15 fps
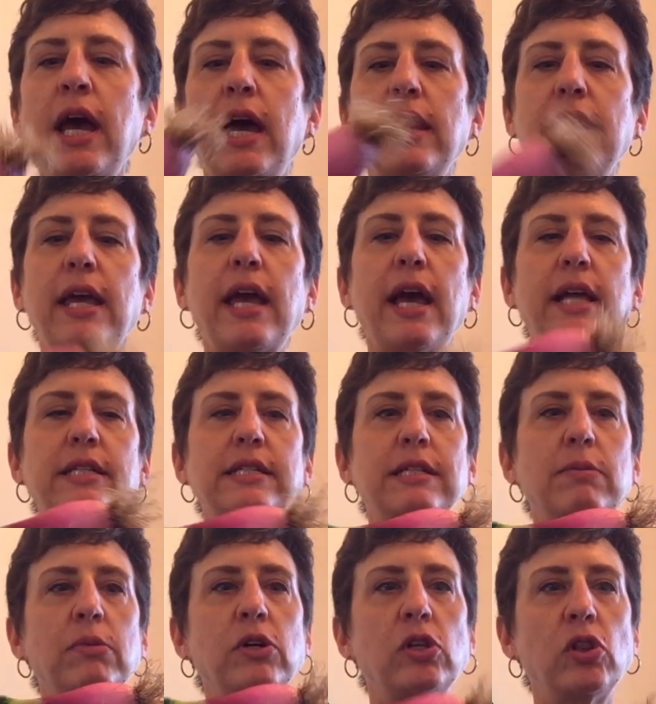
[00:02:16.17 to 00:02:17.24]
and they had
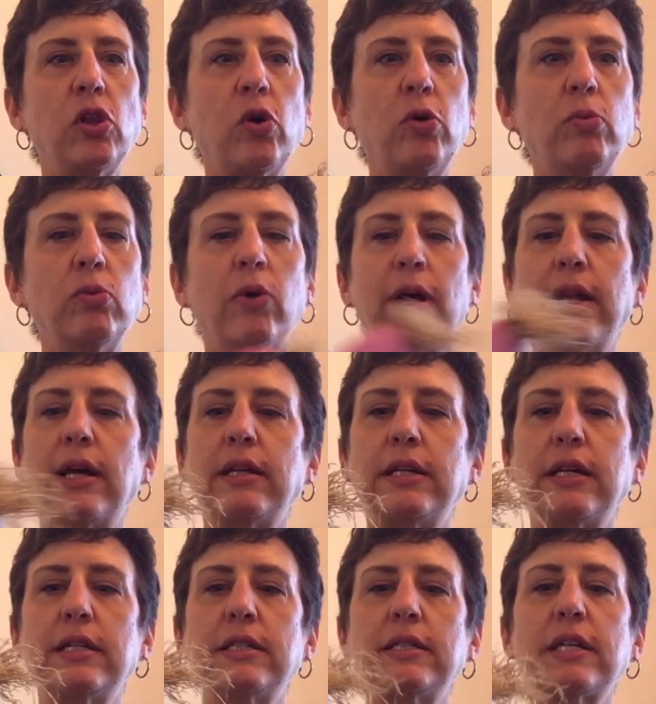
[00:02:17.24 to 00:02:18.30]
some glowed red
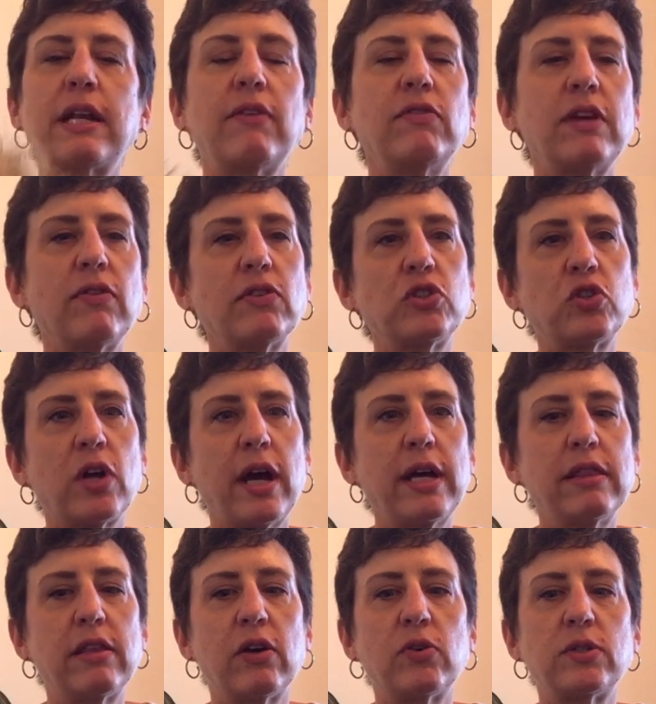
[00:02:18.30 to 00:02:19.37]
onions, and I've never
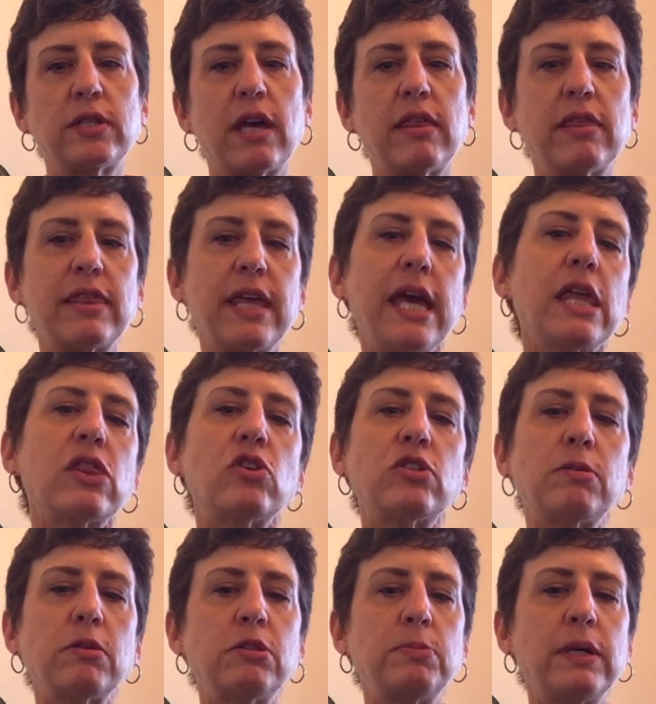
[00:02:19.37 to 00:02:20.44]
tried those. I think they're
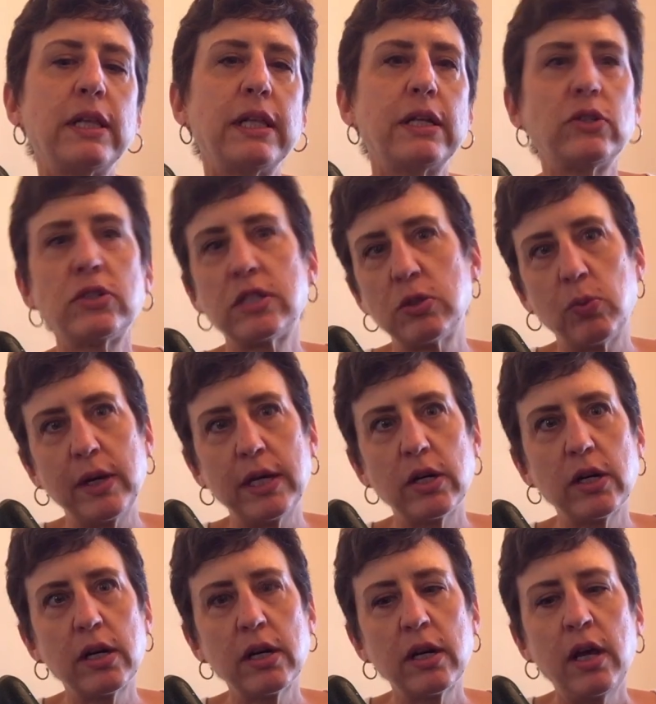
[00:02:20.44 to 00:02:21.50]
supposed to be a little
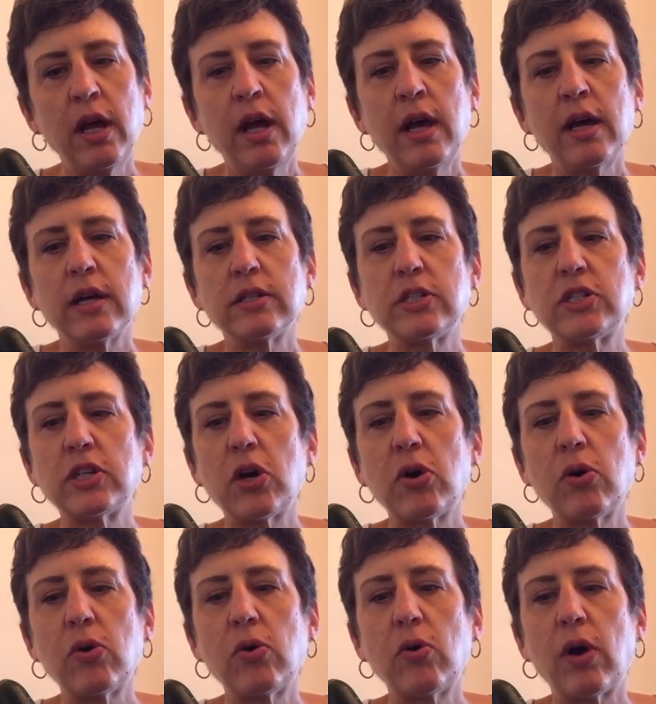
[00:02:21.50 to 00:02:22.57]
sweeter.
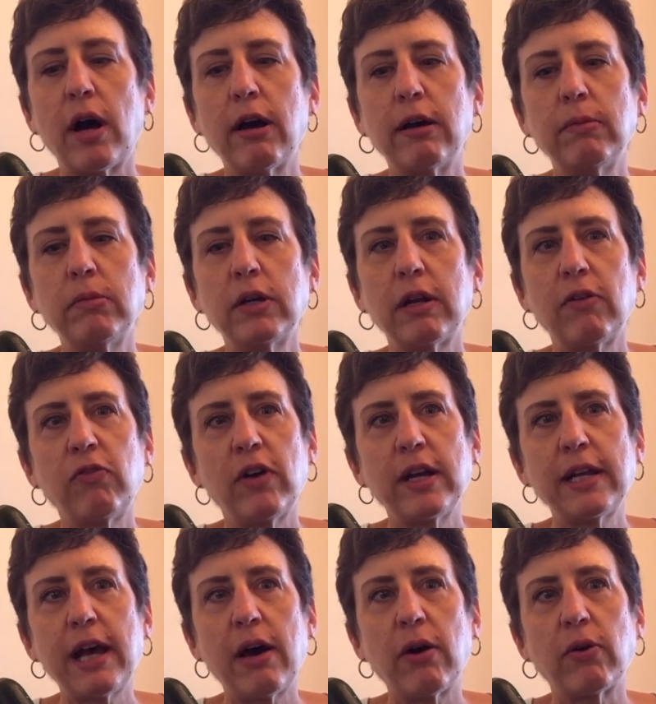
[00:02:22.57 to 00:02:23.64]
So I'm going to
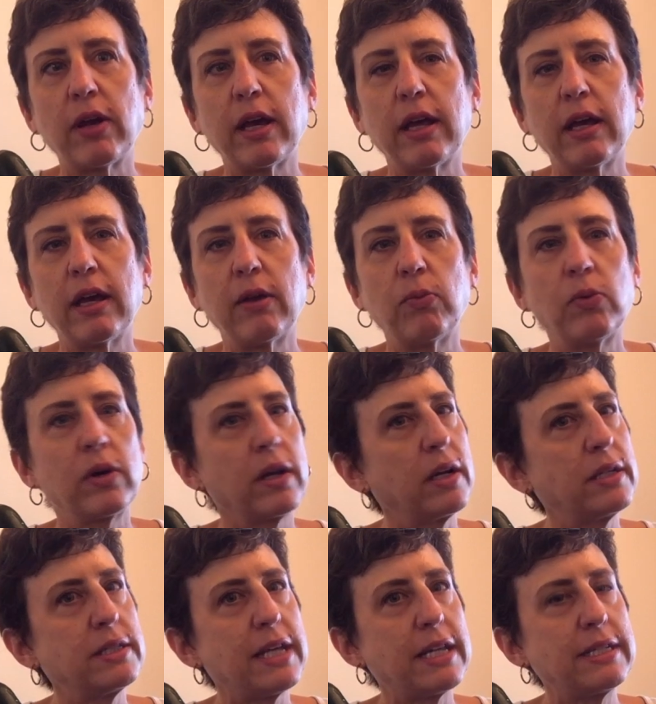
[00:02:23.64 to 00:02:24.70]
find out, and we're
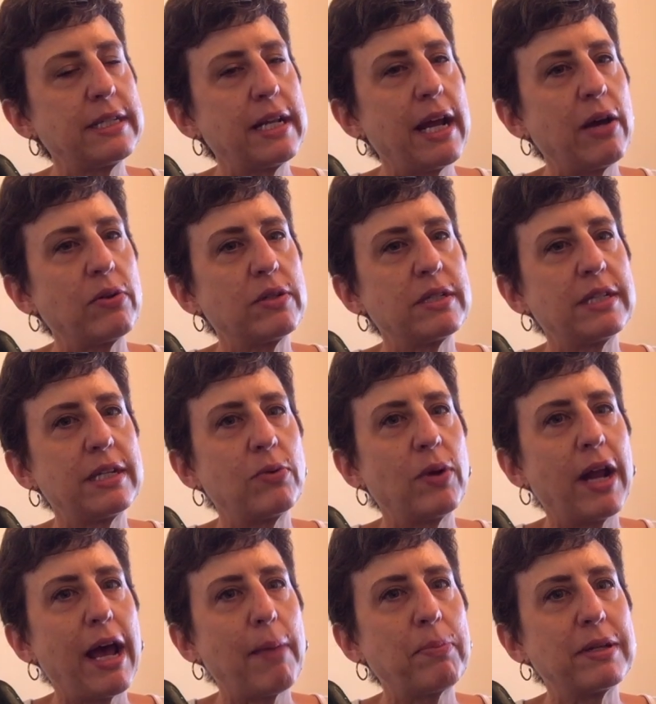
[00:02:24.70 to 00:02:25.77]
going to test it out and see what
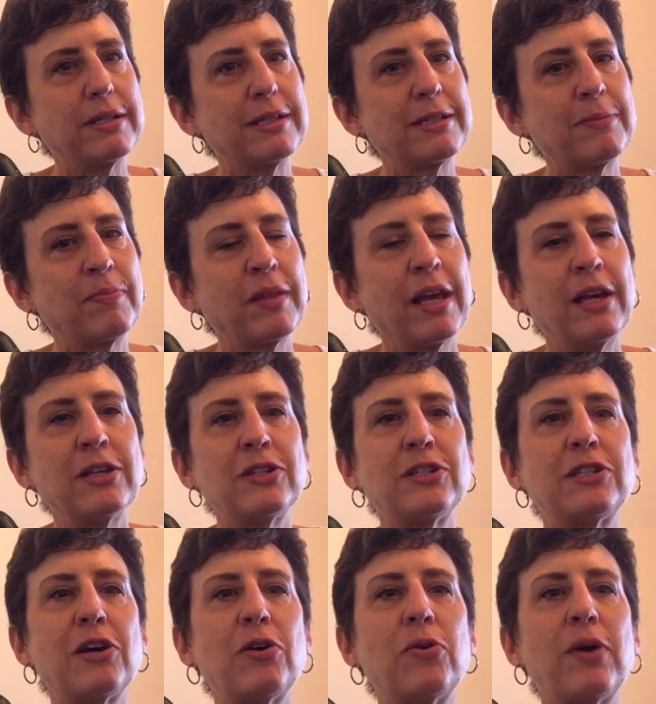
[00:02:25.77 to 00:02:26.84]
happens.
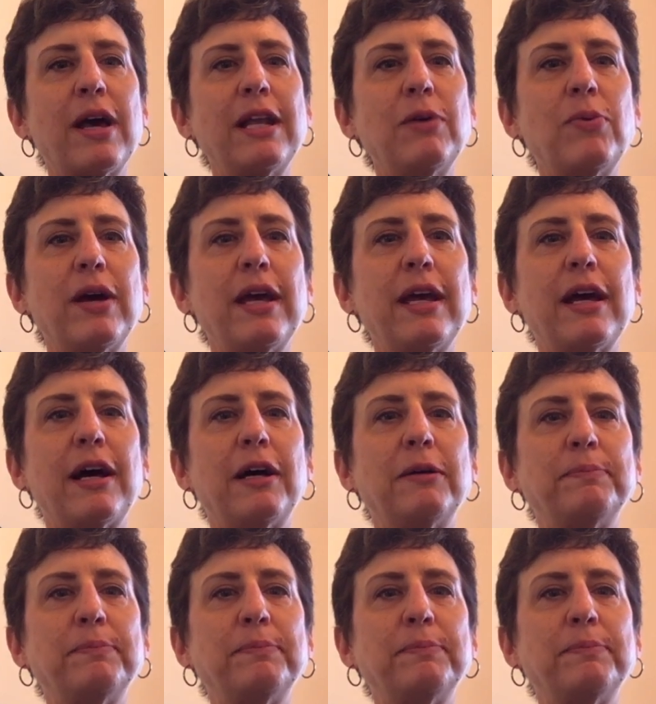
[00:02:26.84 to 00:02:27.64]
So anyway,